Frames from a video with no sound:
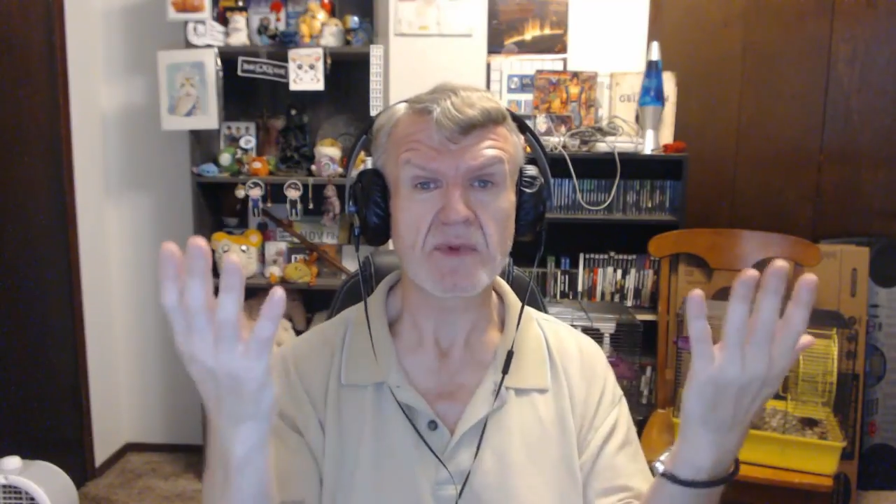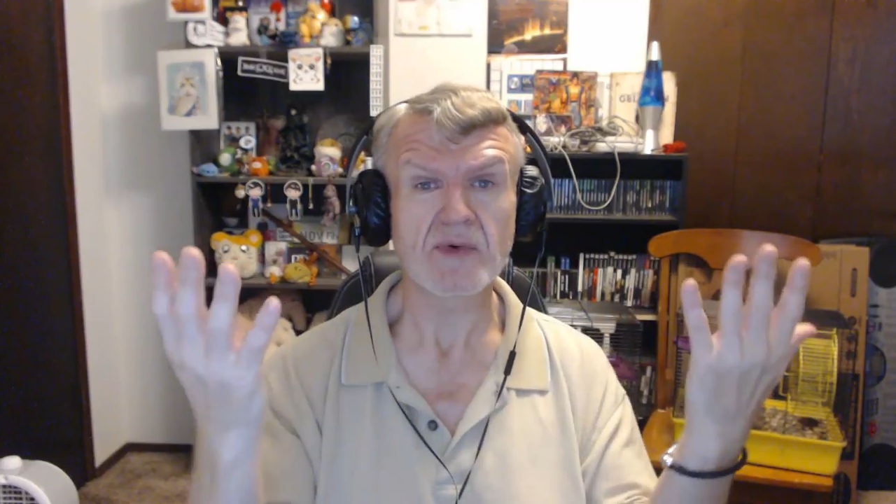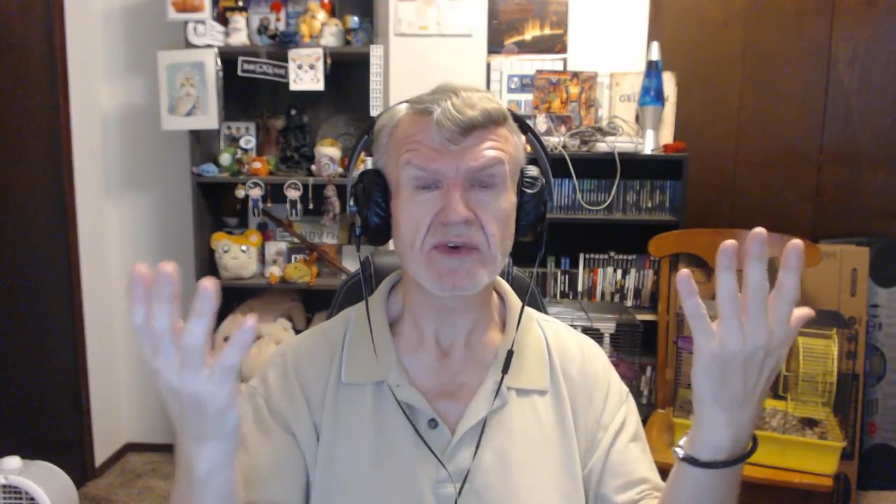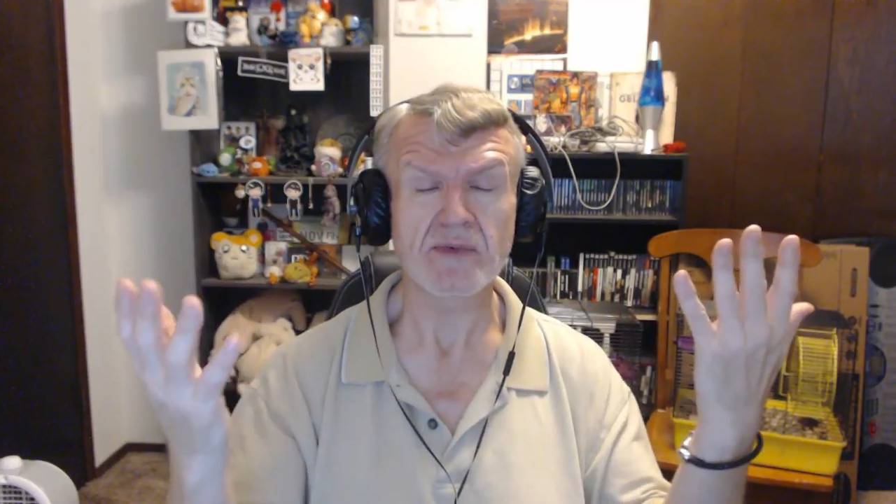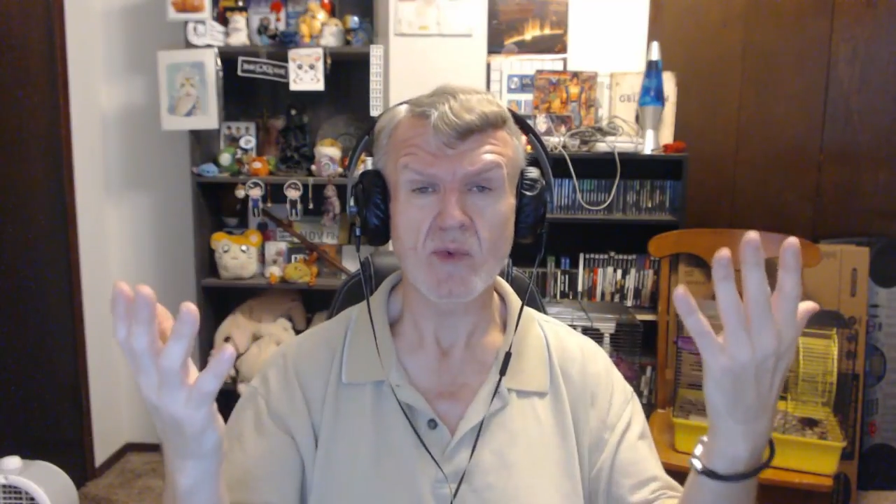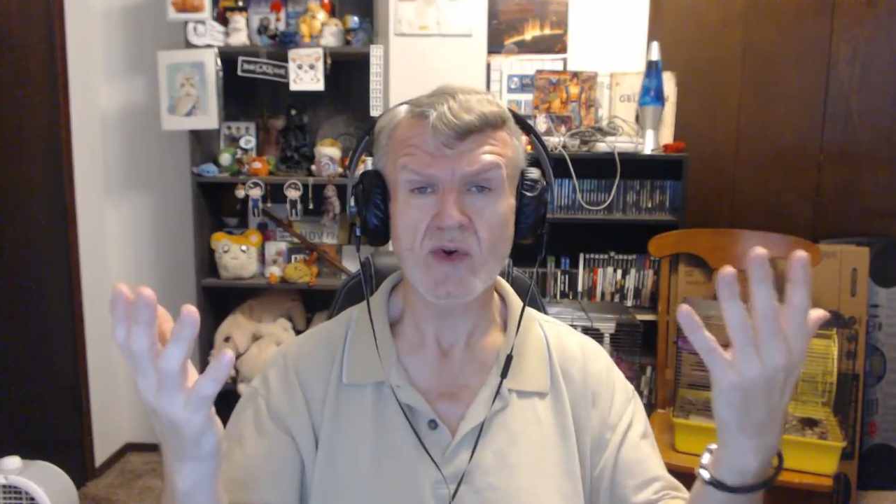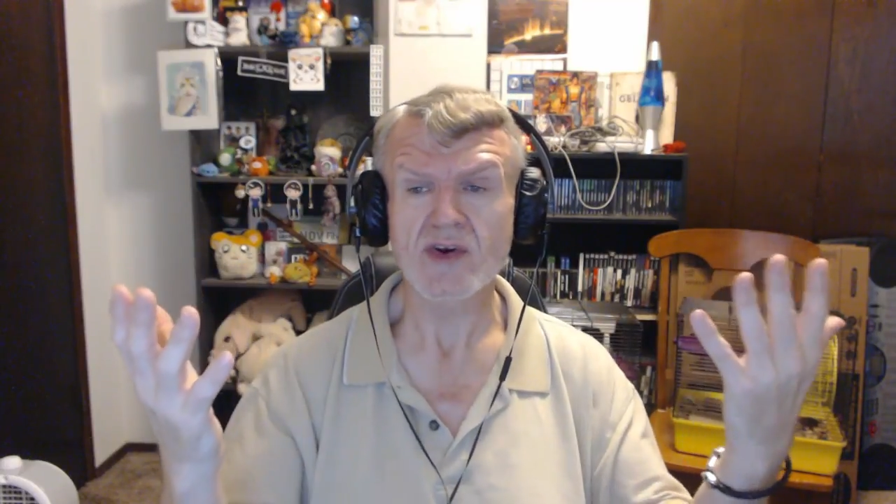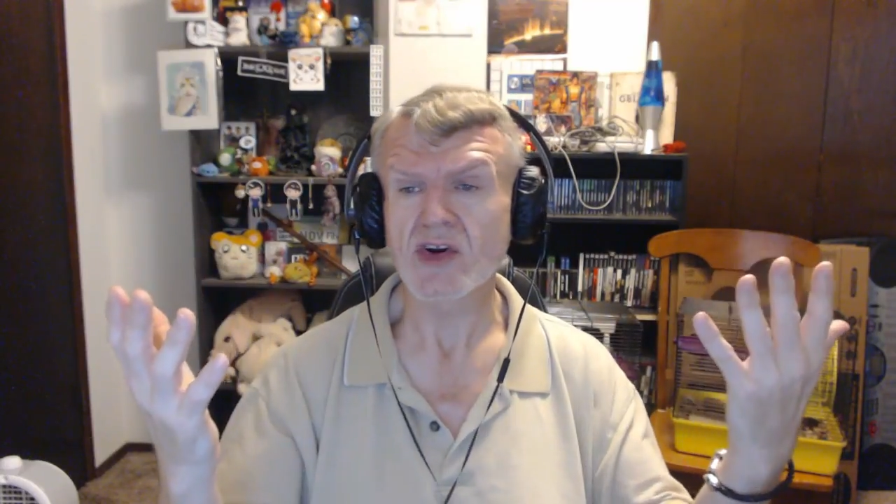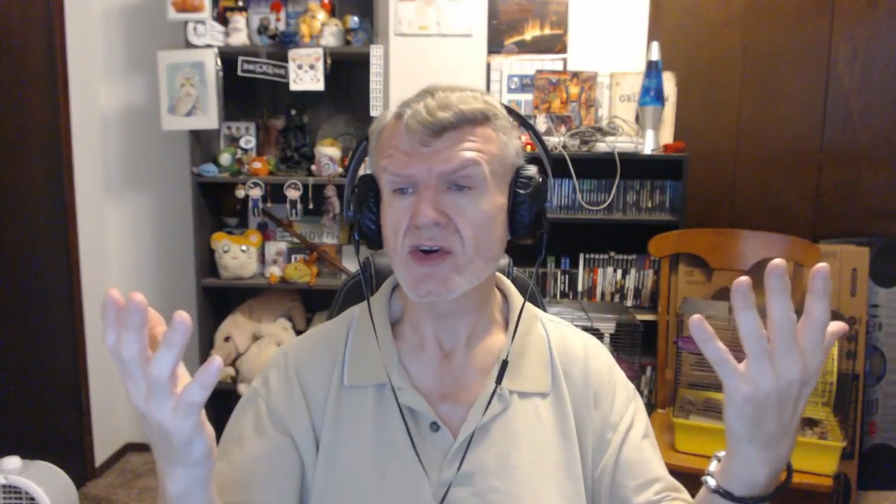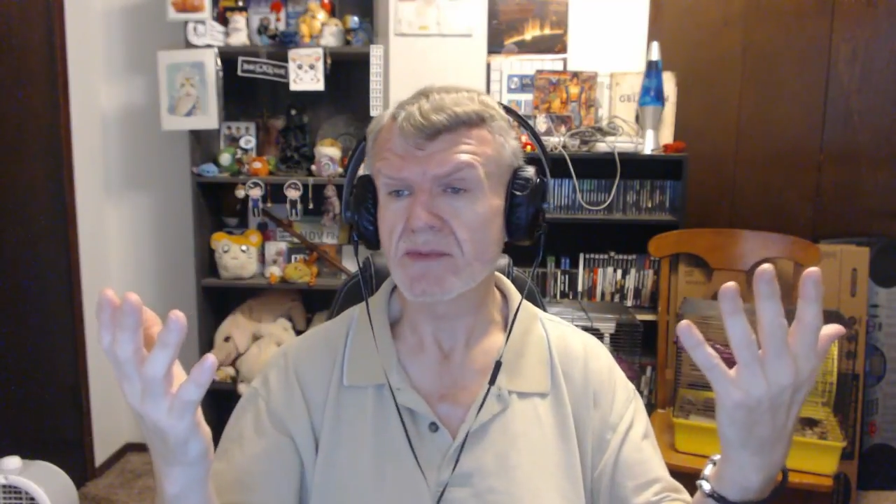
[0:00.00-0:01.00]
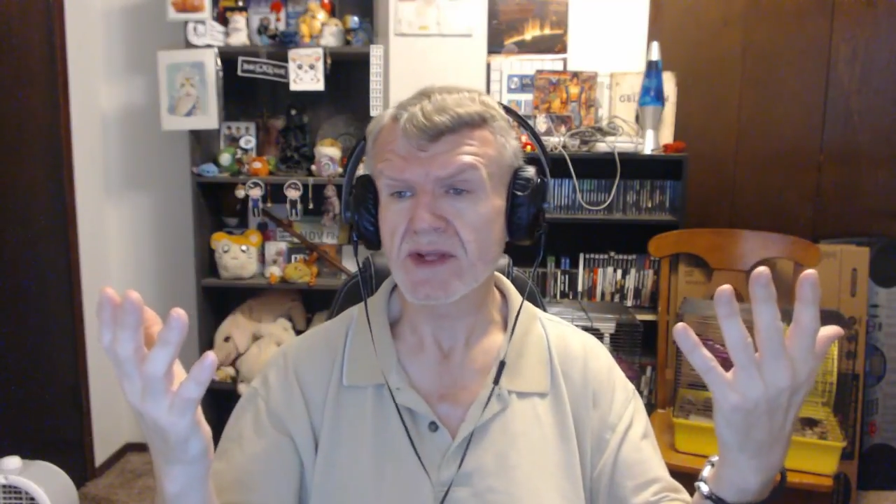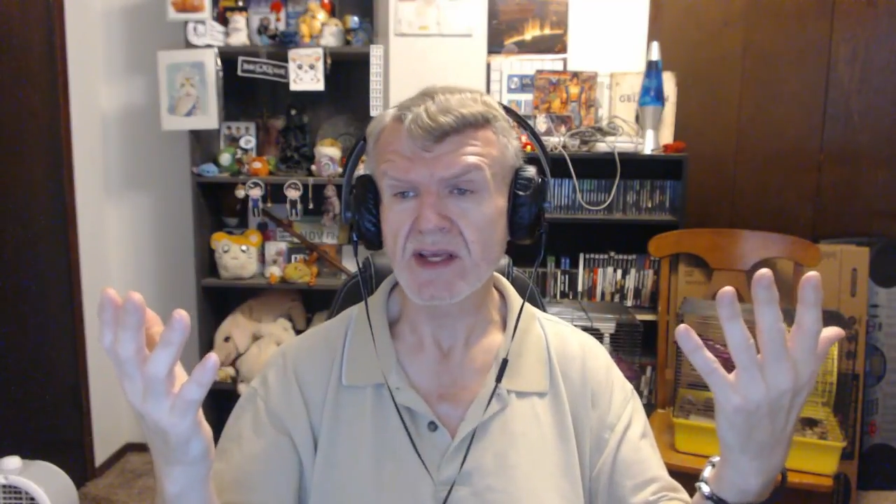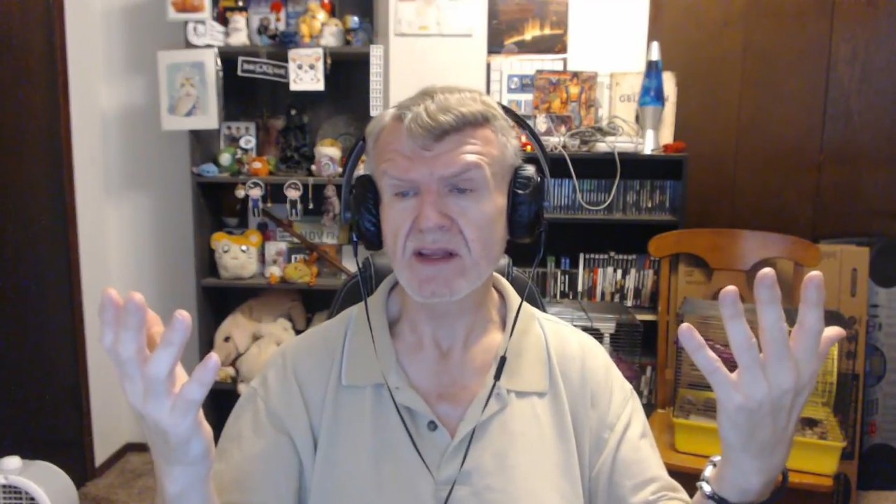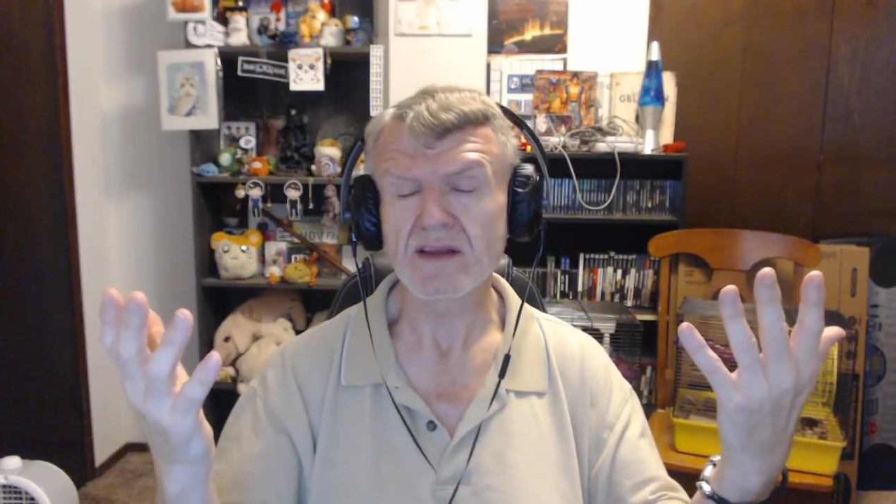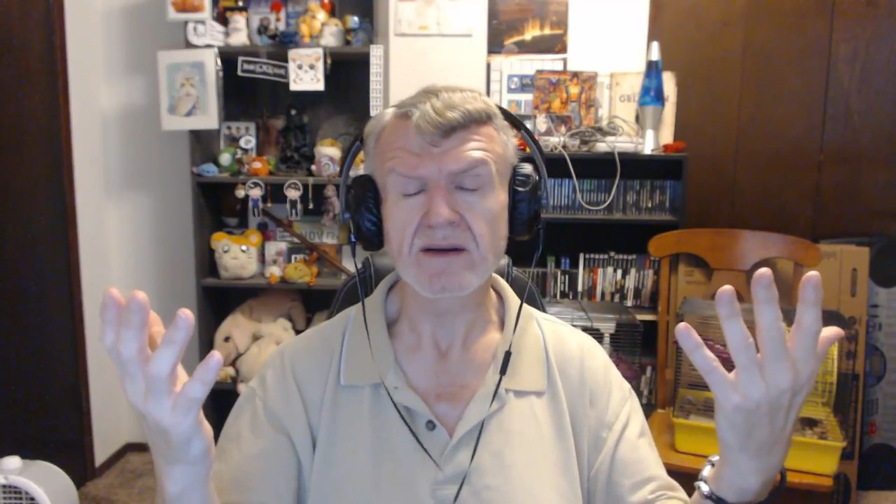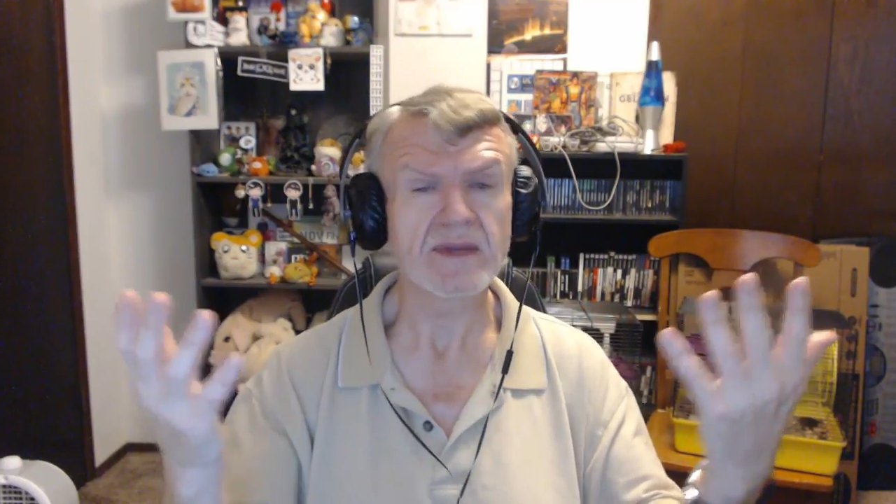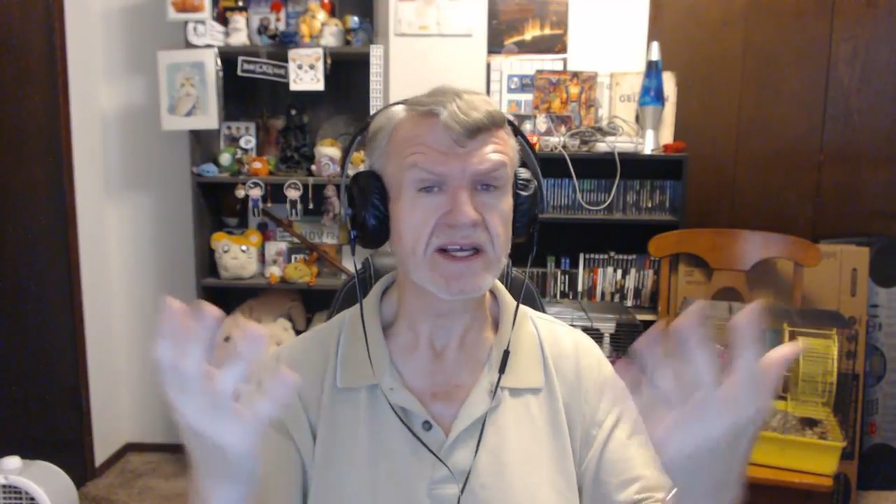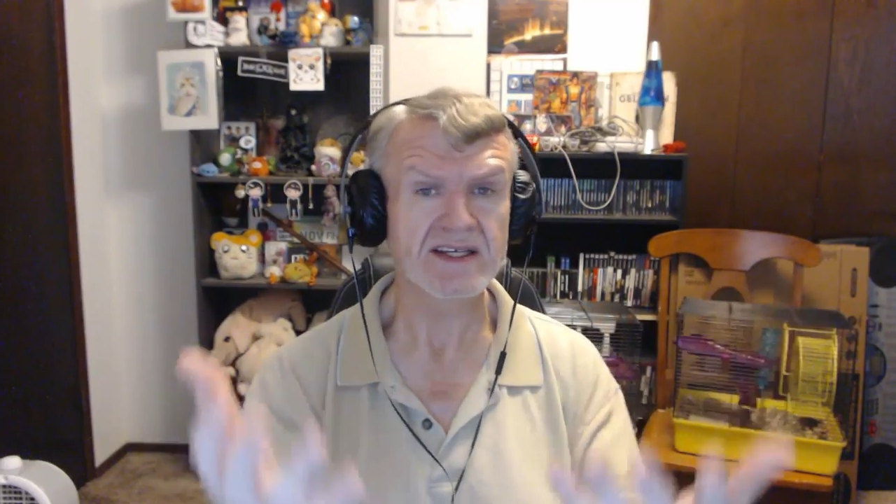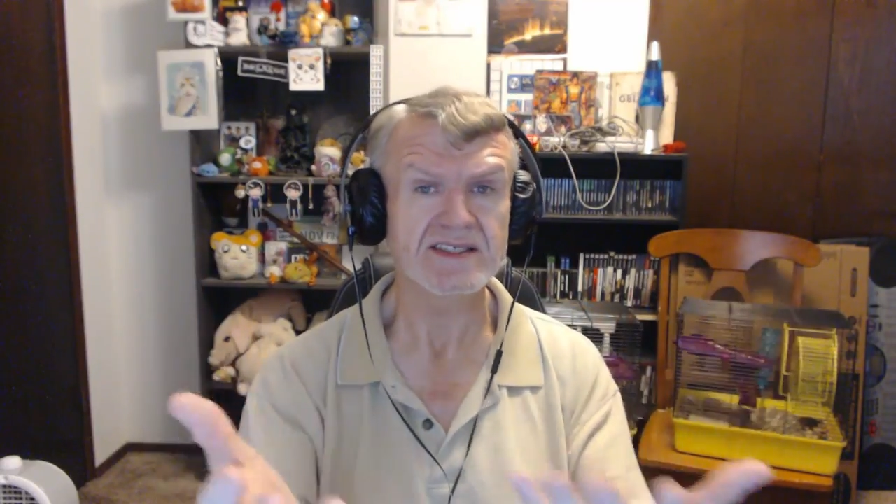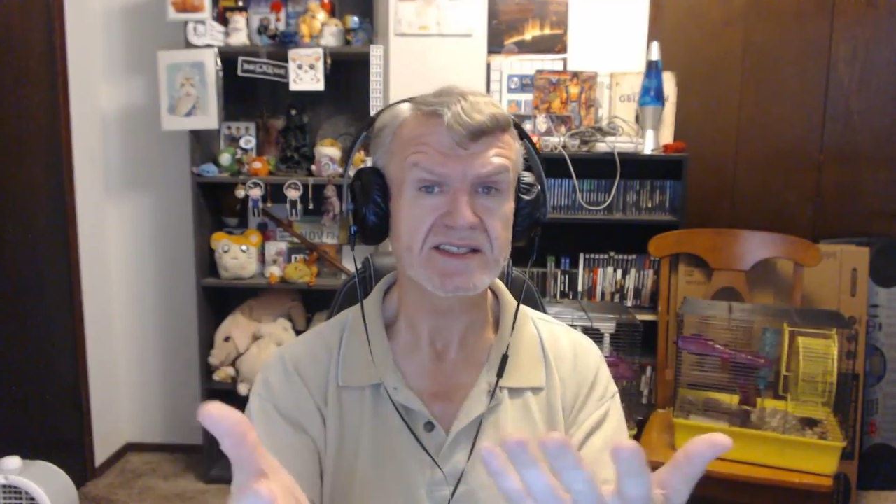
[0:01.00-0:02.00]
spoken word either,
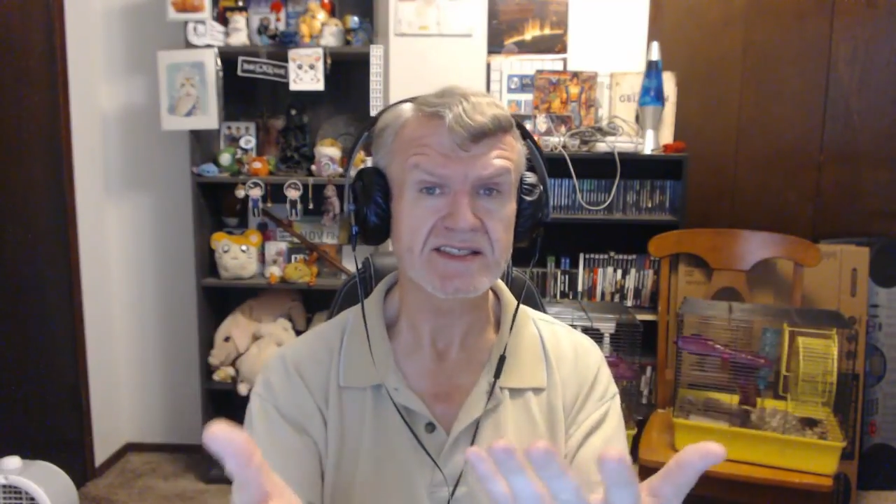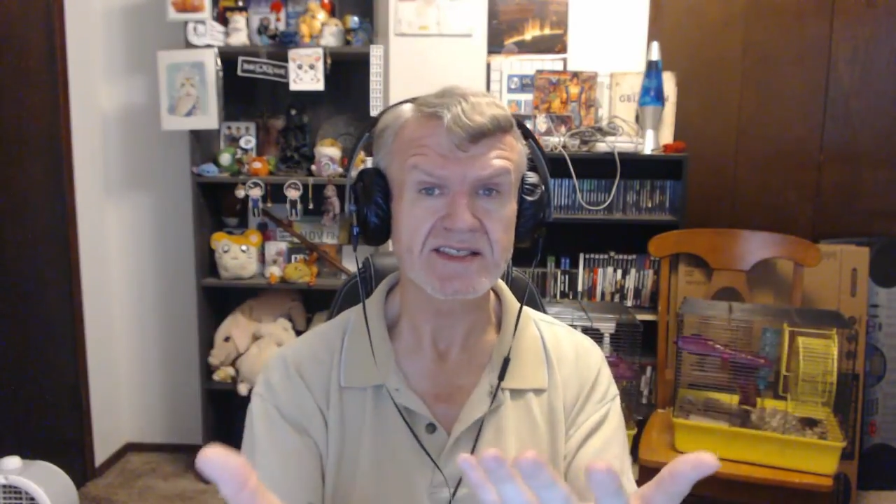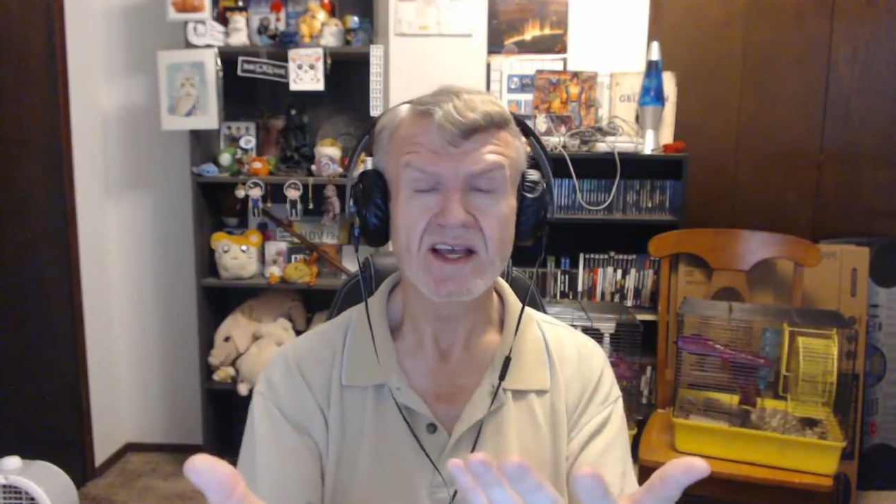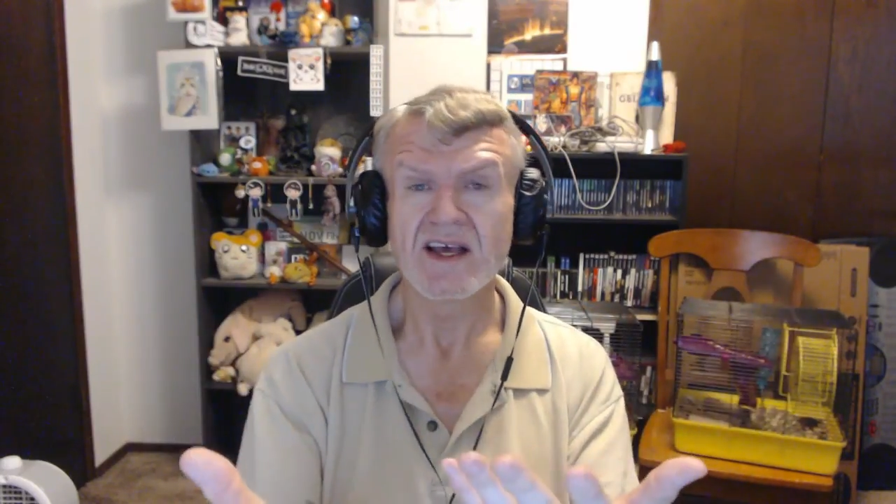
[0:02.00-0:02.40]
because